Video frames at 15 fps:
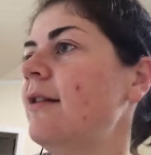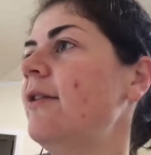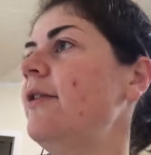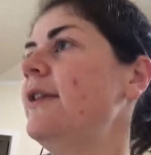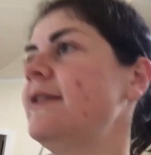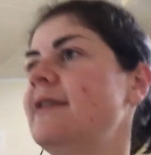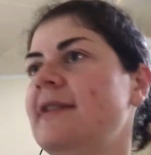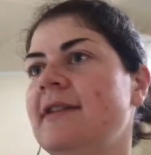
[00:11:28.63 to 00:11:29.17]

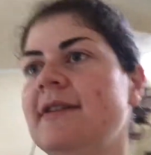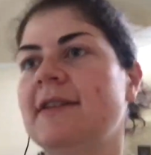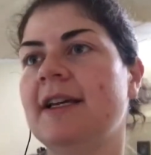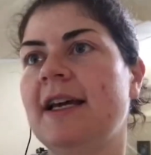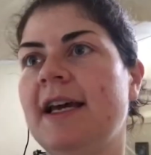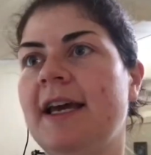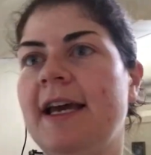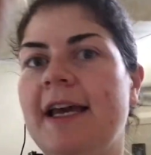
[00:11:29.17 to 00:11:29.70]
This is
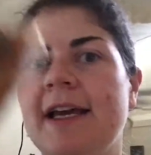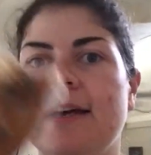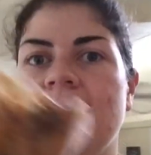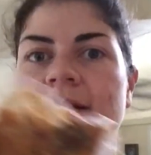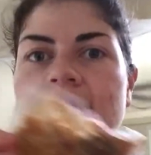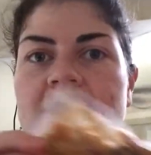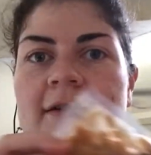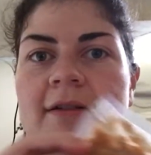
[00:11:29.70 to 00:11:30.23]
a
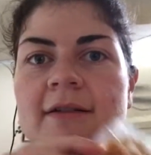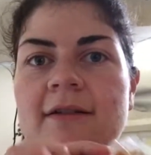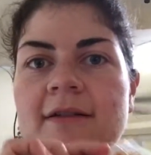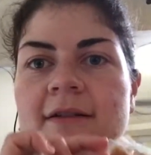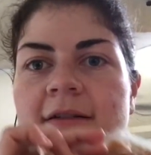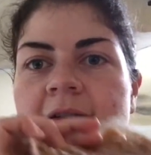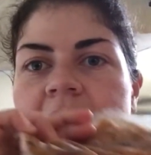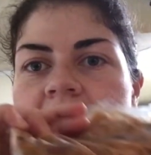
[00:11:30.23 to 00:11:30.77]

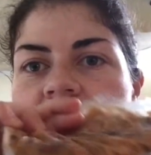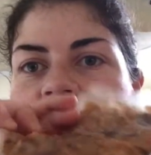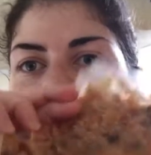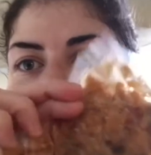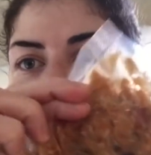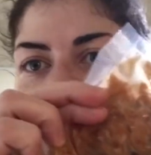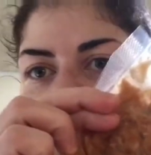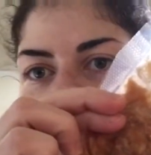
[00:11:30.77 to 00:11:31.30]

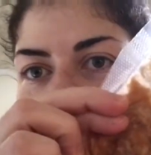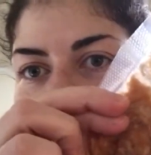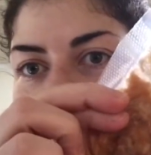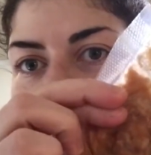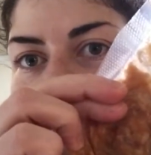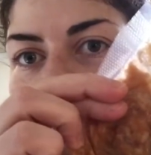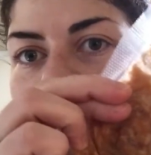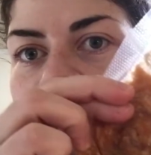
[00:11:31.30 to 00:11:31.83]
salsa
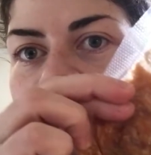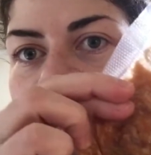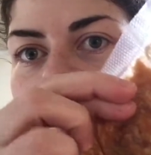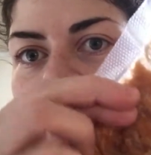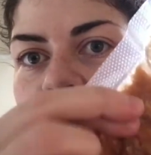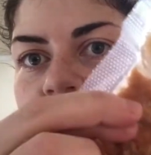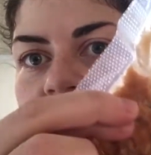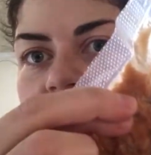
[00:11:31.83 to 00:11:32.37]
chicken
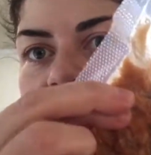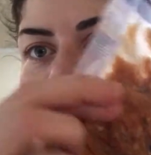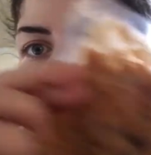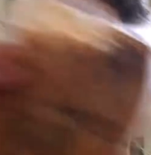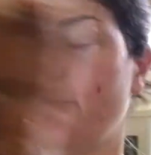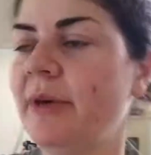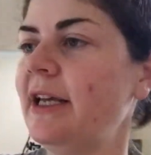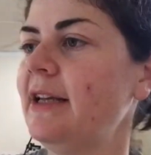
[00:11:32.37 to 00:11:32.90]
with
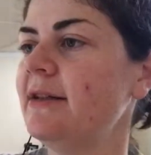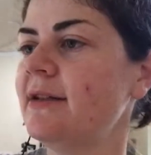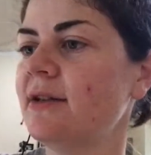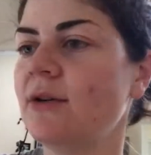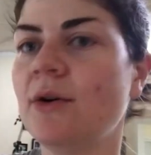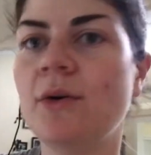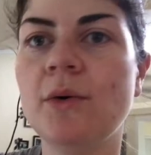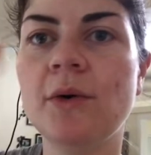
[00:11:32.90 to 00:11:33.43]
black beans
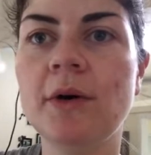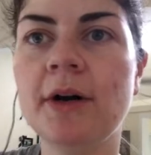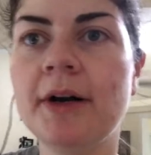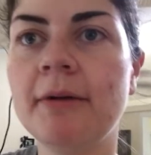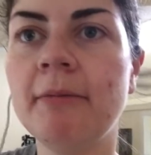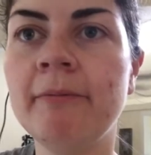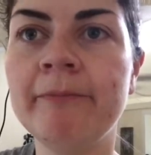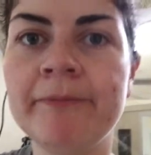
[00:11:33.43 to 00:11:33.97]
and
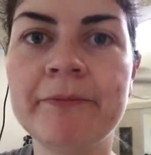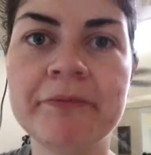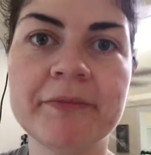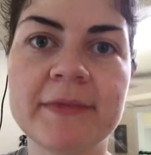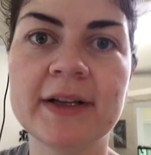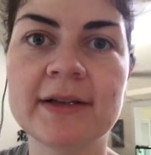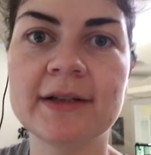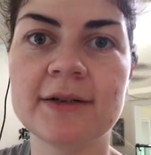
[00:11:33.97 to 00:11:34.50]
corn
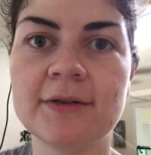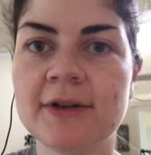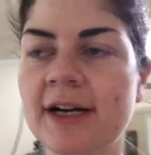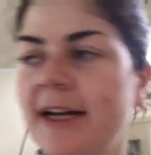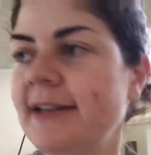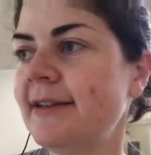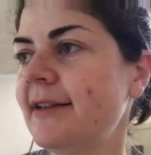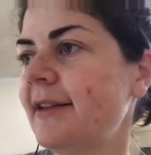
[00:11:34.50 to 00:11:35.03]
and a little
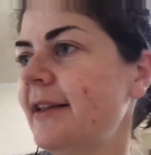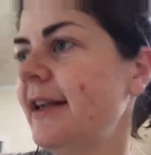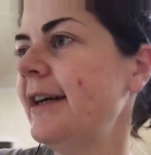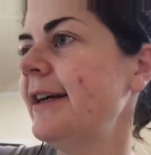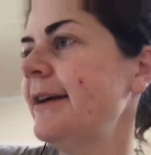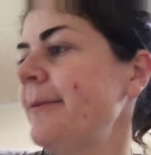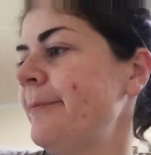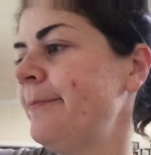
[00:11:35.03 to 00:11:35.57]
rice in
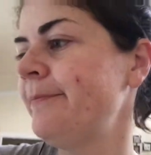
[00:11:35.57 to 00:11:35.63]
there.